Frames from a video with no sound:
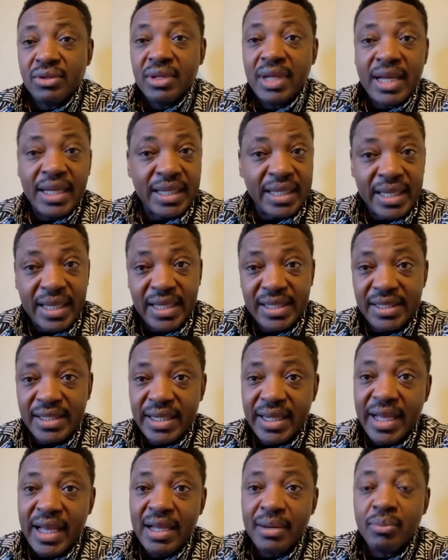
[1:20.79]
like the case
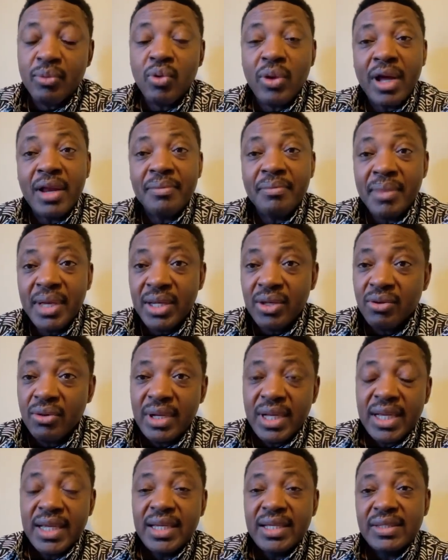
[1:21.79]
in Garbo and many
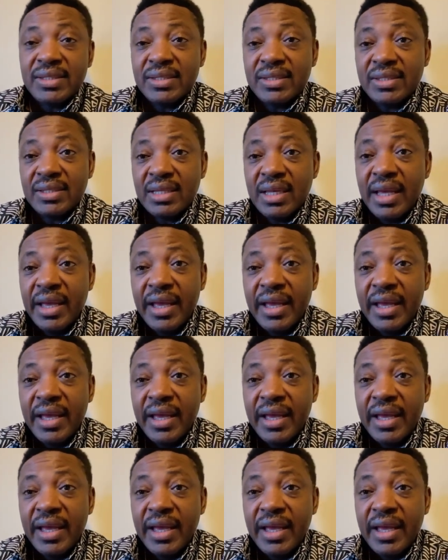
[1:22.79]
other cases.